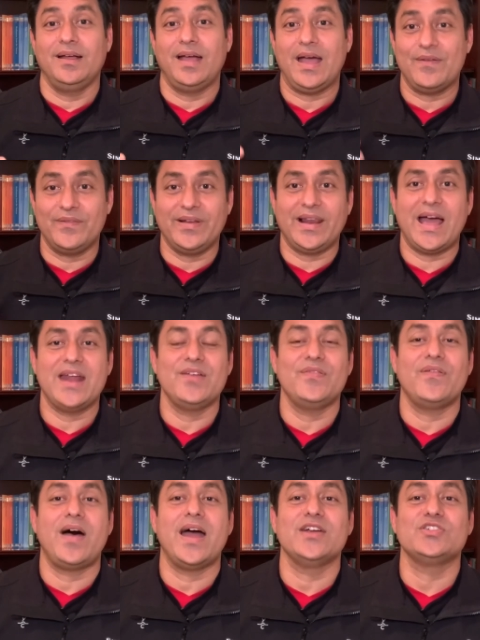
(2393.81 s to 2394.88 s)
have
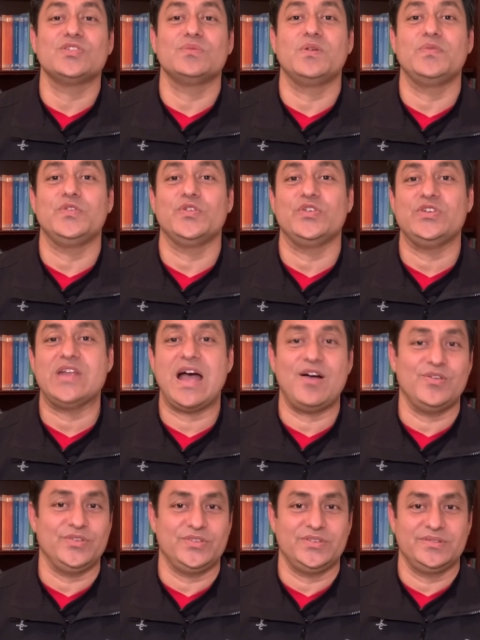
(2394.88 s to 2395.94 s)
clarified some of your
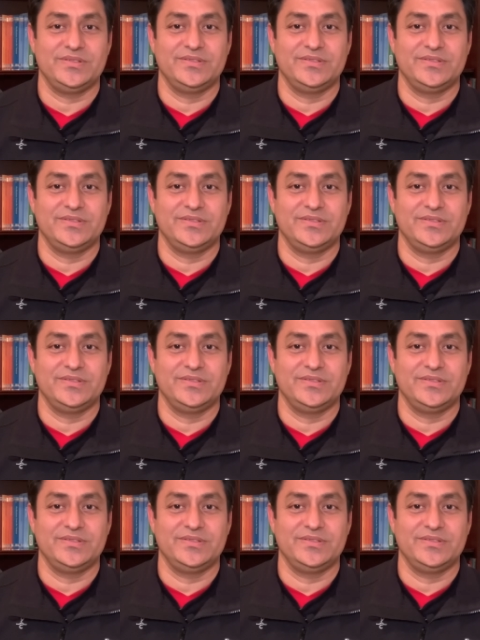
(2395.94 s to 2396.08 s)
doubts.